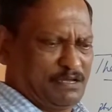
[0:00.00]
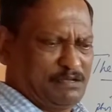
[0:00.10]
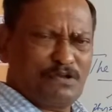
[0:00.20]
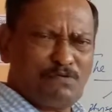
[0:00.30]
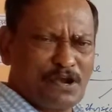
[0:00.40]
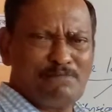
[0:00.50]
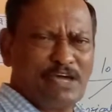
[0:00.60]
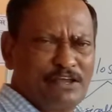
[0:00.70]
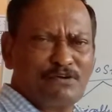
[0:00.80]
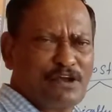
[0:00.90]
You know what a
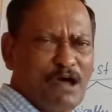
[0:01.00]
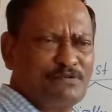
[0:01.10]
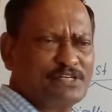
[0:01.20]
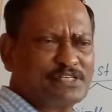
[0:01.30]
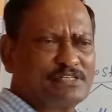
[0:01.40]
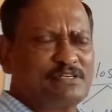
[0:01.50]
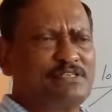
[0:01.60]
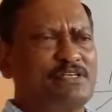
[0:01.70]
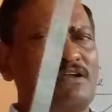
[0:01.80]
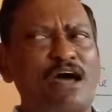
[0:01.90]
merry-go-round is?
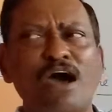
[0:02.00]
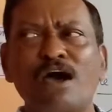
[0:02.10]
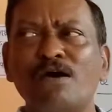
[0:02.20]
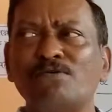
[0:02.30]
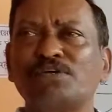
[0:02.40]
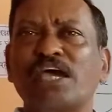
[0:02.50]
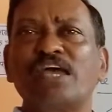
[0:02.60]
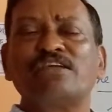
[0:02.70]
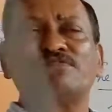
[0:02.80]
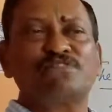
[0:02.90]
It's a round
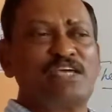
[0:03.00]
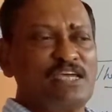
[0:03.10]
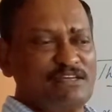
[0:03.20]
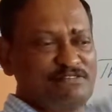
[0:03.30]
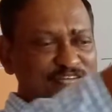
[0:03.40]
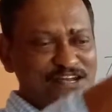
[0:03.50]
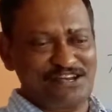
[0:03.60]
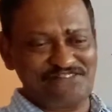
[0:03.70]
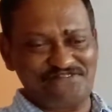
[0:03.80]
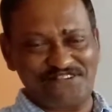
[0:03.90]
kind of thing. There are
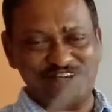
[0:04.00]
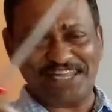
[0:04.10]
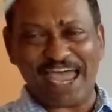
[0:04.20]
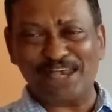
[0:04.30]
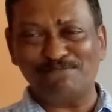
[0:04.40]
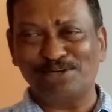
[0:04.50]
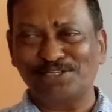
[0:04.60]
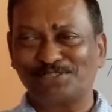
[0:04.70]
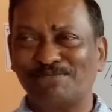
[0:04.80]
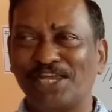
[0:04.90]
different
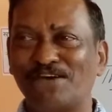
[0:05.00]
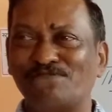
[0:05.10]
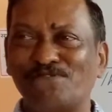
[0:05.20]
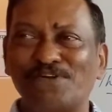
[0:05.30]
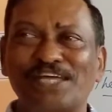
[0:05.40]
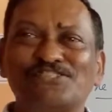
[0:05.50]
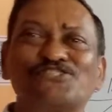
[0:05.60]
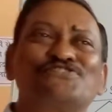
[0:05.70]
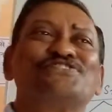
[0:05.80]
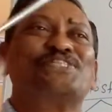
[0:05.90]
animals made of wood and
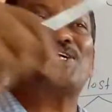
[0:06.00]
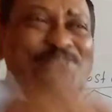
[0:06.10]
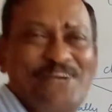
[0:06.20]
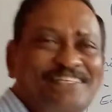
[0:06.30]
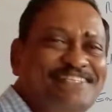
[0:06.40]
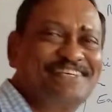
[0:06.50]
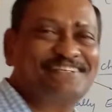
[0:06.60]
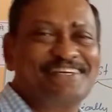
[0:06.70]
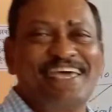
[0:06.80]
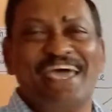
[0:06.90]
children, they go and sit.
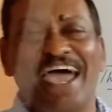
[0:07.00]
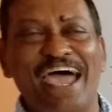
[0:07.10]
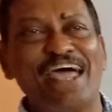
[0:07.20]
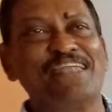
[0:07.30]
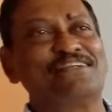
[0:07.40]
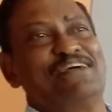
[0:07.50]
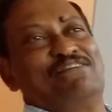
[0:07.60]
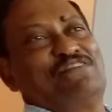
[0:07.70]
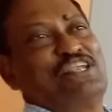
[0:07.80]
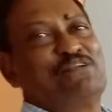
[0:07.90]
And
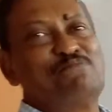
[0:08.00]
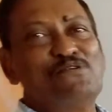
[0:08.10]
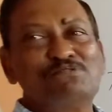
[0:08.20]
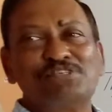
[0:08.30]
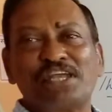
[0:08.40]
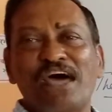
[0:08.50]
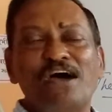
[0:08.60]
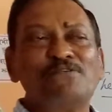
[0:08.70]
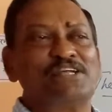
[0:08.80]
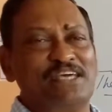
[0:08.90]
when it moves
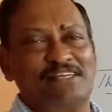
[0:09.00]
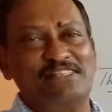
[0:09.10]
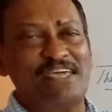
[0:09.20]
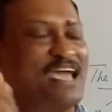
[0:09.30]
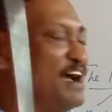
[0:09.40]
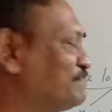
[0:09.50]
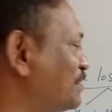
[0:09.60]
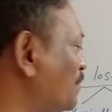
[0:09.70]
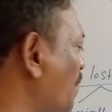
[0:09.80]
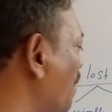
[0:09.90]
around, they have a
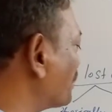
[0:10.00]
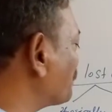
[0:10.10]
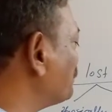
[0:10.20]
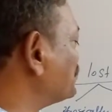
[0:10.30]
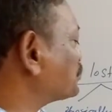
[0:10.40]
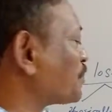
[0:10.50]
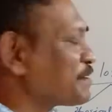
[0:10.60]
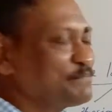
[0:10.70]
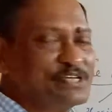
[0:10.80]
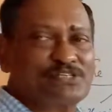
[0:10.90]
lot of
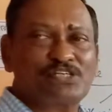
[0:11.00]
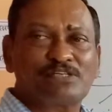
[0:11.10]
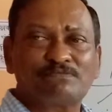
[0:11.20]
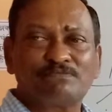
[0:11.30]
enjoyment.